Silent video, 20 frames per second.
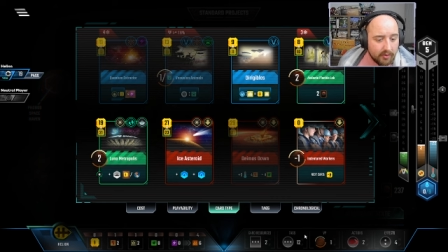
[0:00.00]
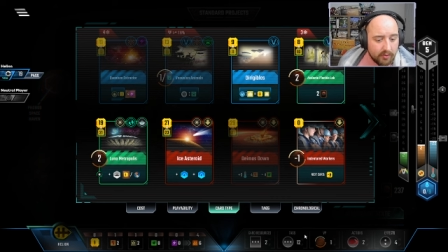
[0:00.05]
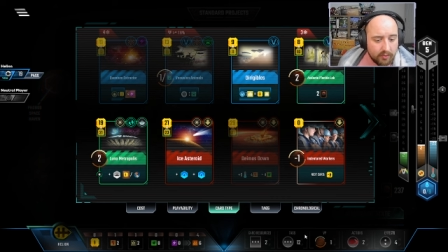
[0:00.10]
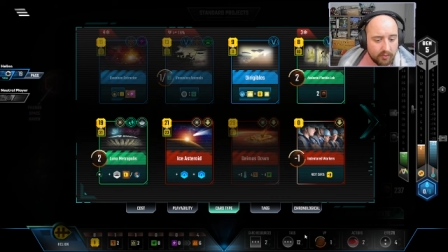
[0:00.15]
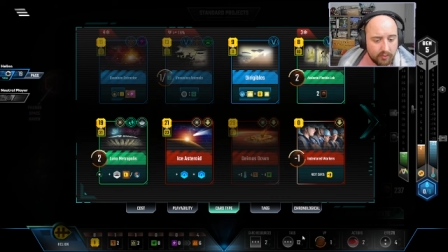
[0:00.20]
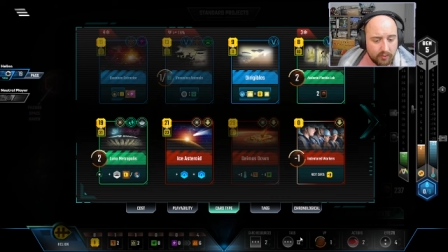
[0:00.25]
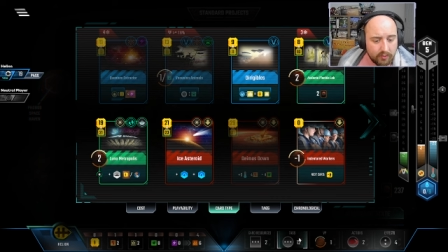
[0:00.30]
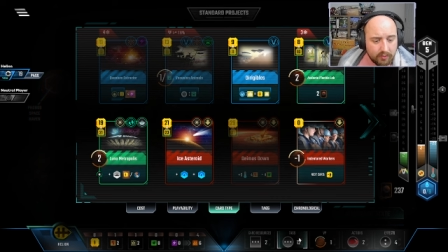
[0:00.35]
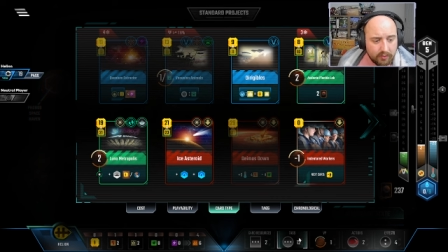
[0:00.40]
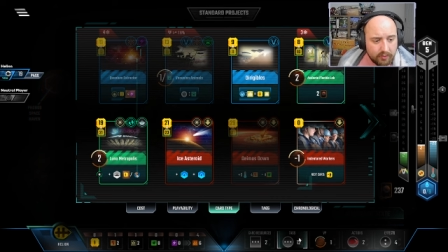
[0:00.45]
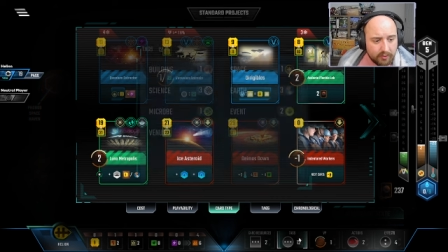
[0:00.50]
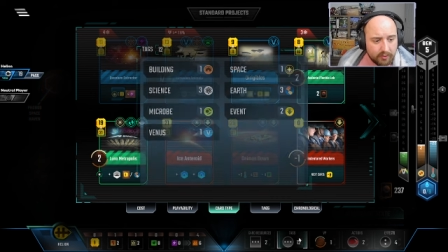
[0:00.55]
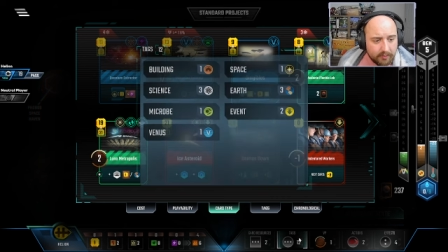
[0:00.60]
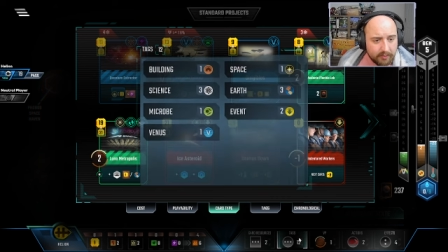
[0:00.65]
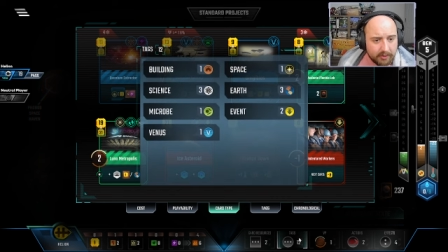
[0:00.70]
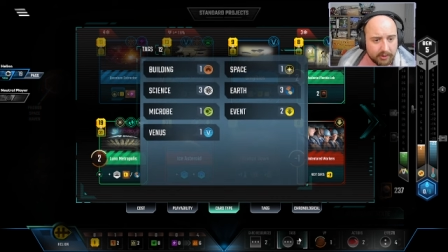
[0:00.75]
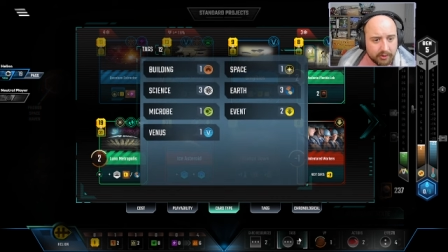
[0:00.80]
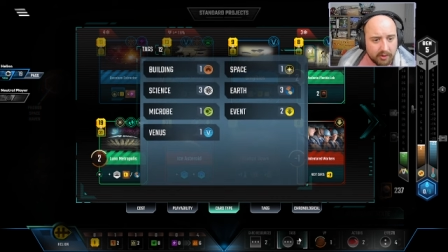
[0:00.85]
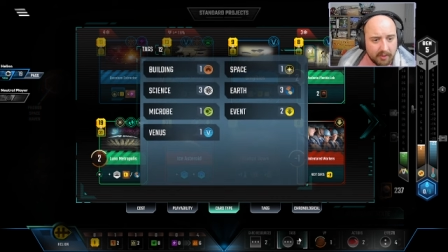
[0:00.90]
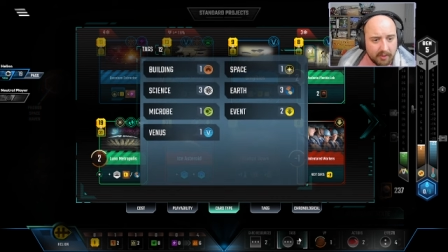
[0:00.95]
Ooh, Luna
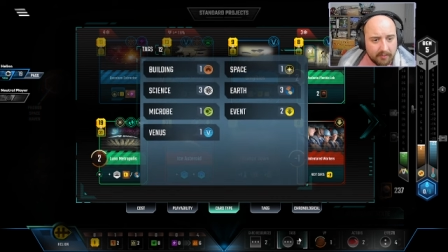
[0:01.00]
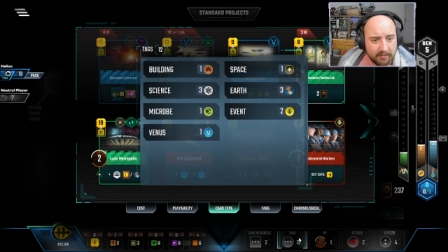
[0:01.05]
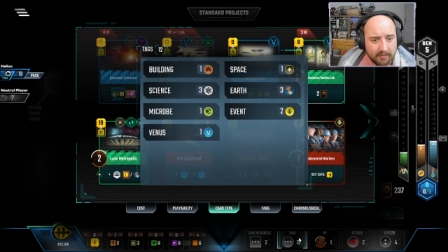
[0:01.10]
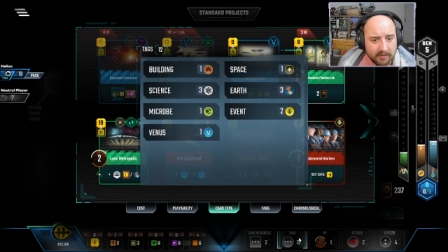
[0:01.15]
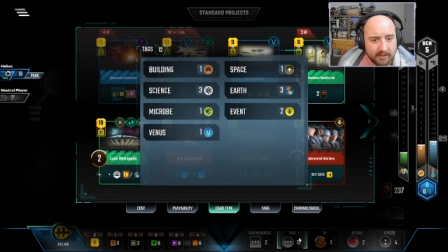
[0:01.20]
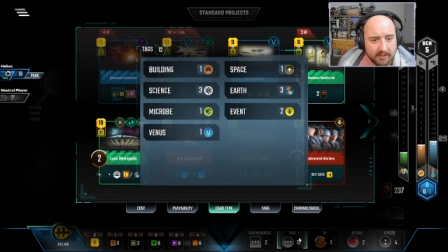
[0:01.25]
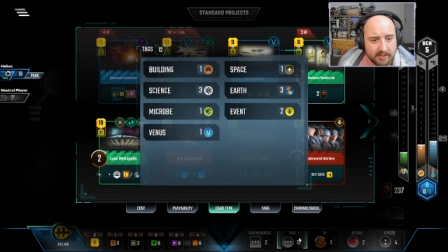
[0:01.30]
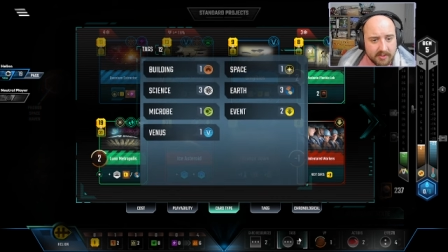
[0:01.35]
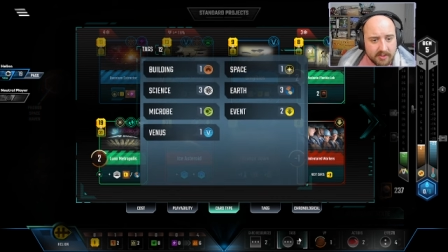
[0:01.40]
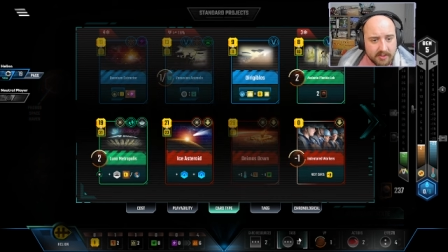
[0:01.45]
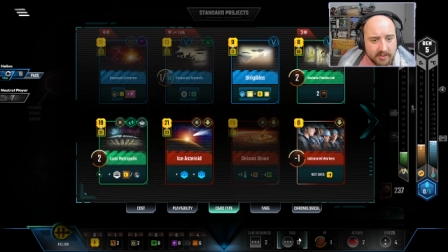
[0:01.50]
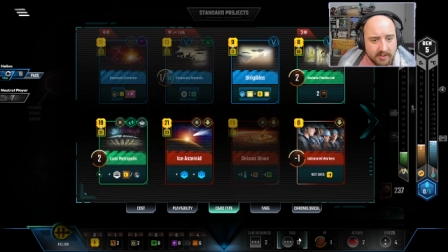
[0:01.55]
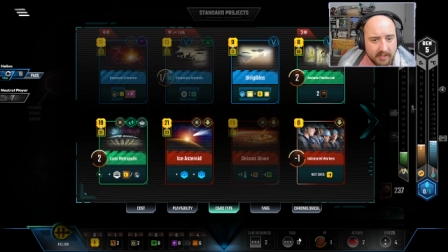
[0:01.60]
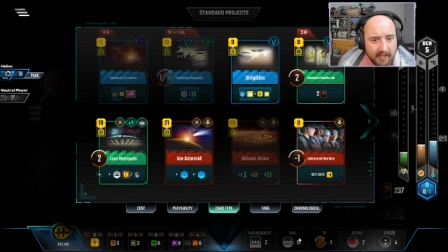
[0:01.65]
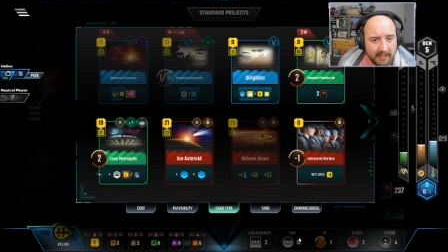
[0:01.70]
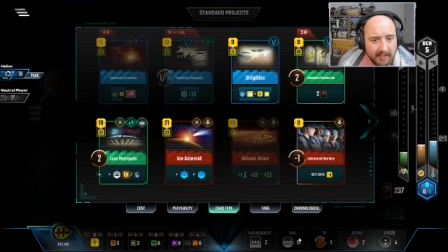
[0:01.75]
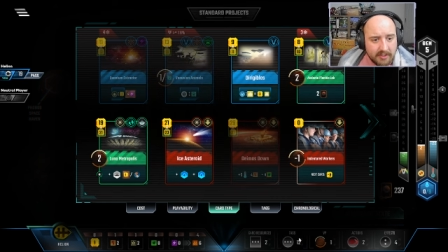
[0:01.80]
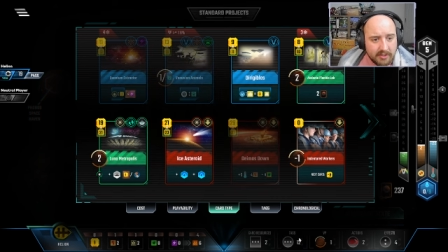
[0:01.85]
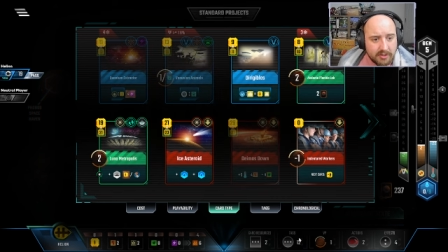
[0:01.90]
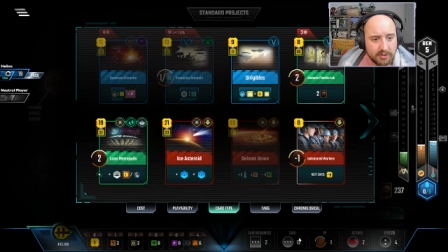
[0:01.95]
Metropolis.
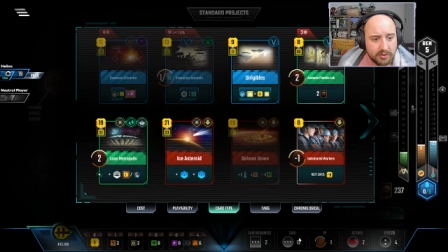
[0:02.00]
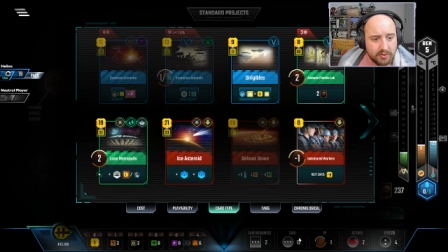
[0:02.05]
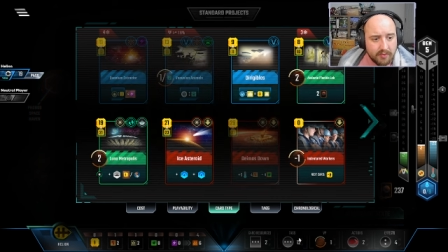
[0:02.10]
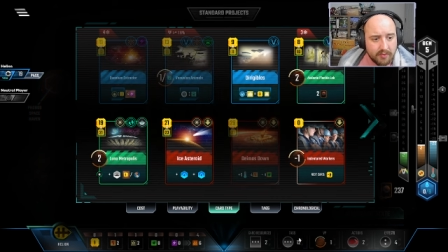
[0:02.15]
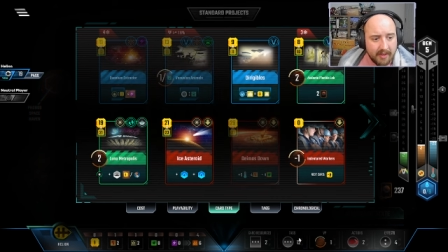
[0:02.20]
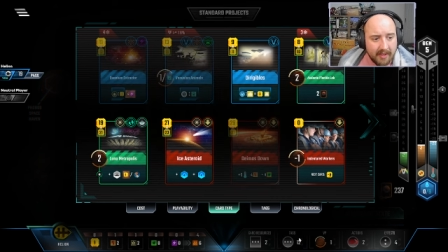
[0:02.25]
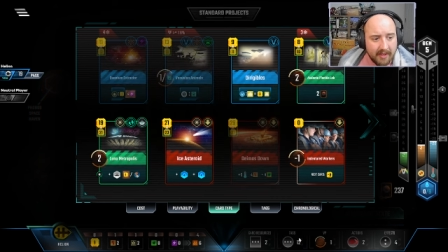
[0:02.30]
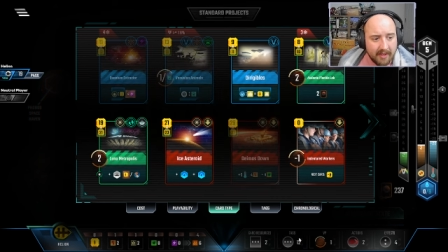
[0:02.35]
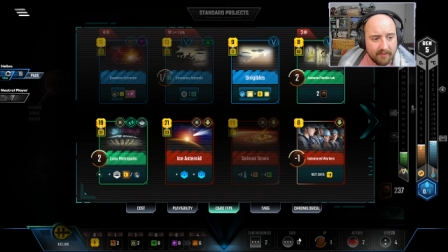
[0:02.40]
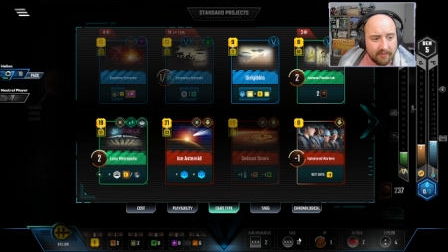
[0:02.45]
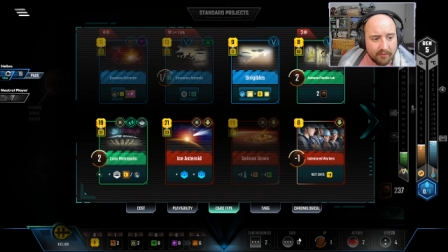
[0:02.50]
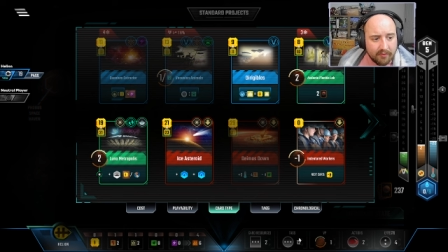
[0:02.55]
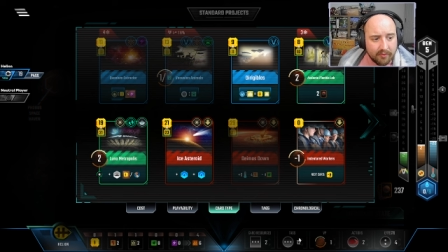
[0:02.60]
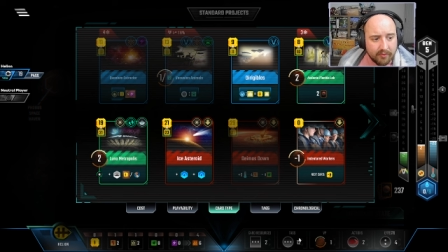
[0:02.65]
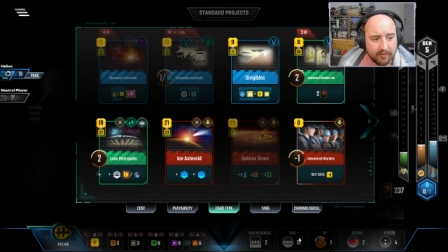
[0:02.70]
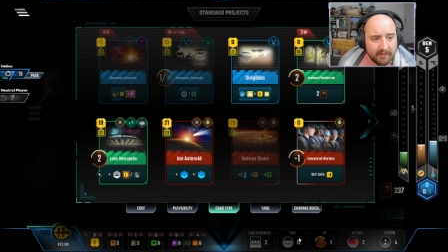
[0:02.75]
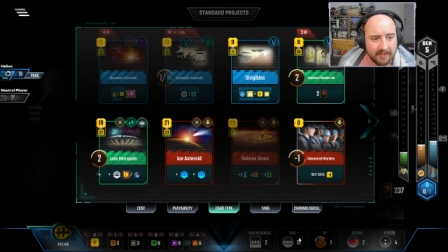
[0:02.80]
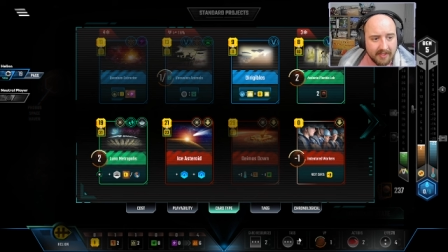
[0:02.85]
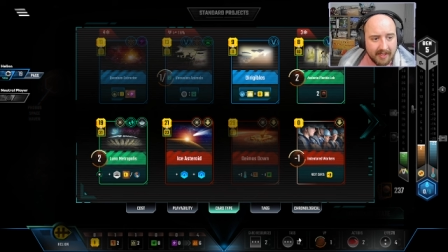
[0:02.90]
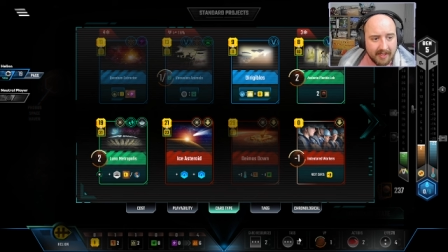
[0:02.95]
I do have
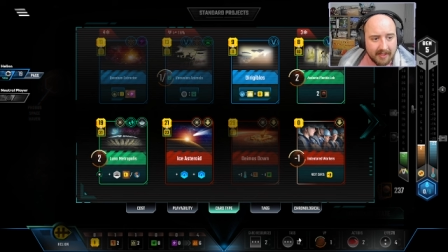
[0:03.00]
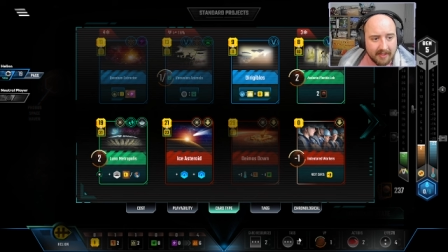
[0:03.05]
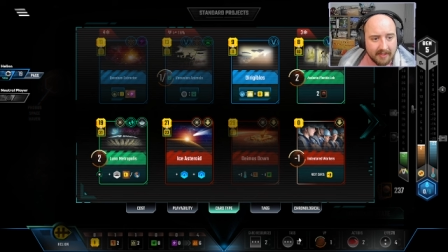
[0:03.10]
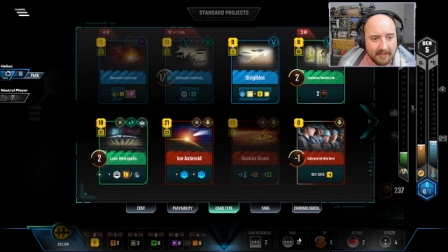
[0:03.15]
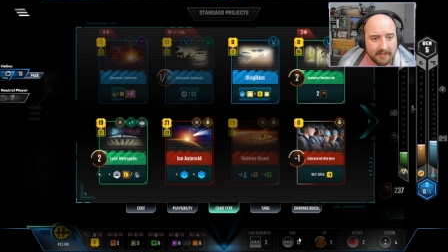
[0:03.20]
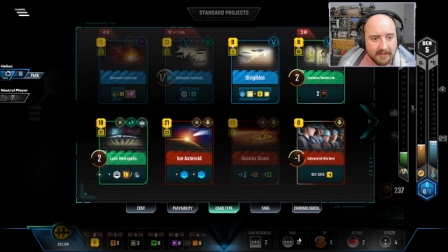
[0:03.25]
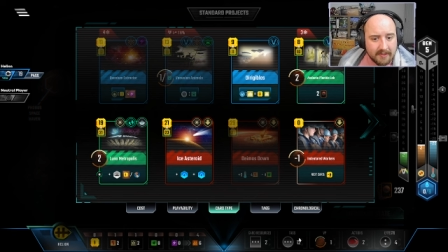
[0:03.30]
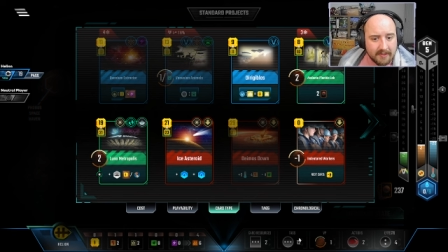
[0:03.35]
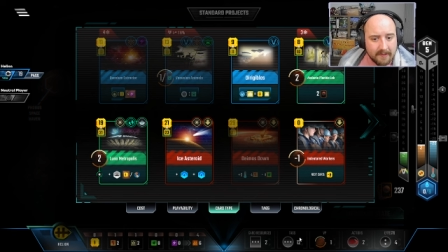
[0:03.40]
Earth tags.